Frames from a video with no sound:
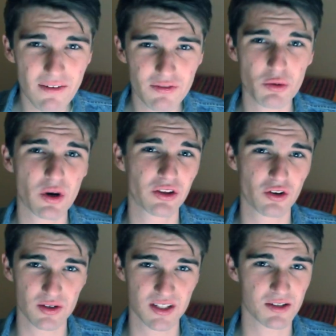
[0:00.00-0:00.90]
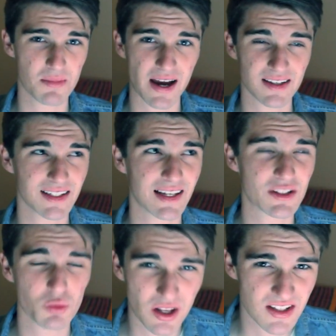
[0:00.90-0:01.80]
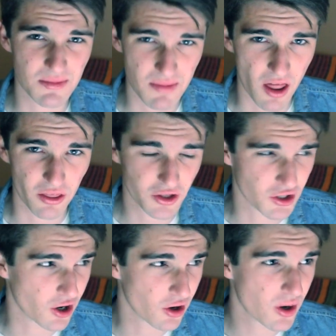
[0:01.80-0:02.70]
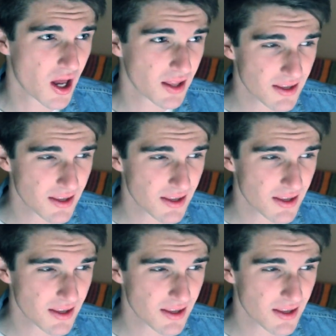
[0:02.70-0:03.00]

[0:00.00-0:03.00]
everyone goes into Macca's at least once a month, you know.